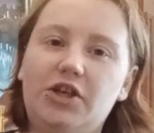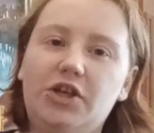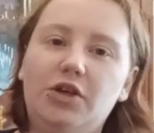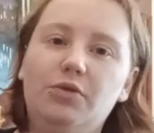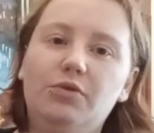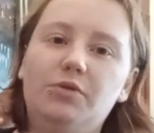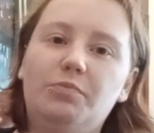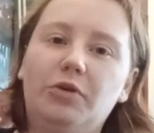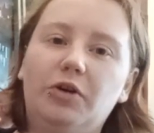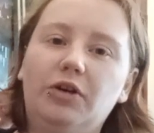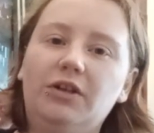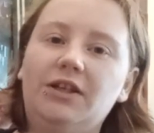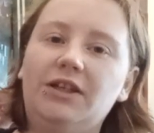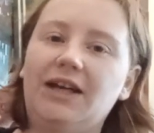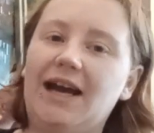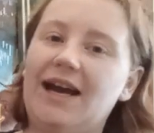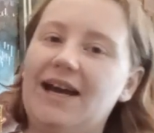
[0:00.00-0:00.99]
a huge
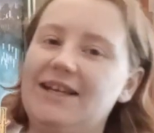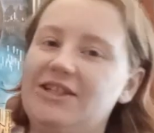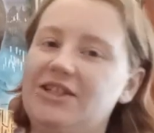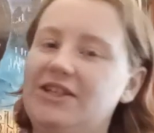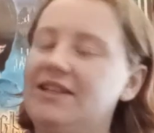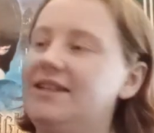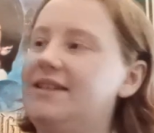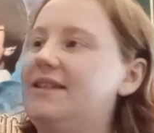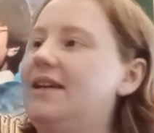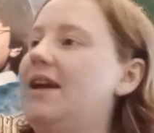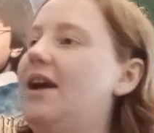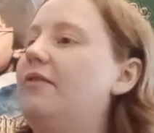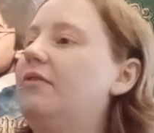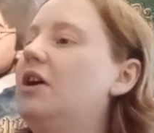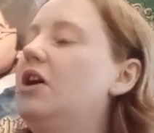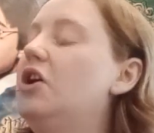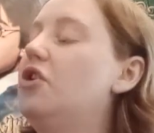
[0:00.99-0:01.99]
book. As you can see,
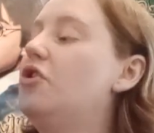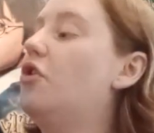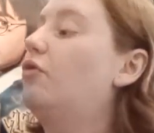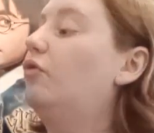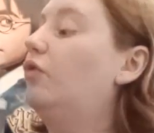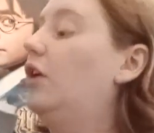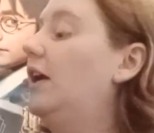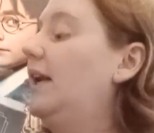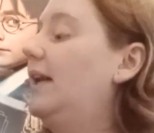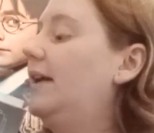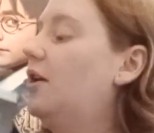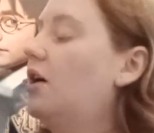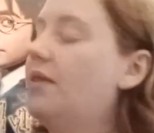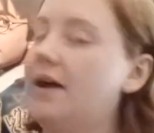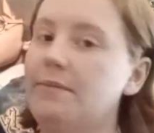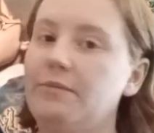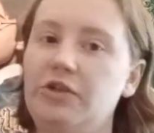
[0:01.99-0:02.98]
I've not really
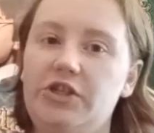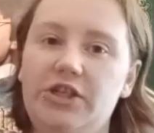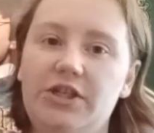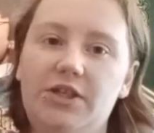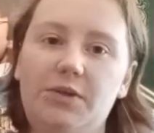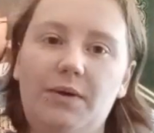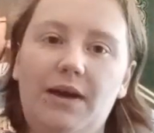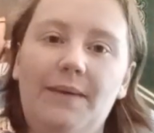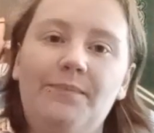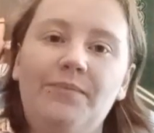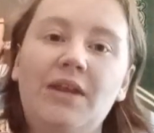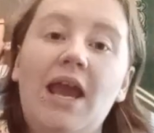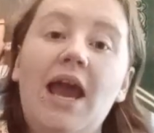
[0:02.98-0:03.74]
got that much into it.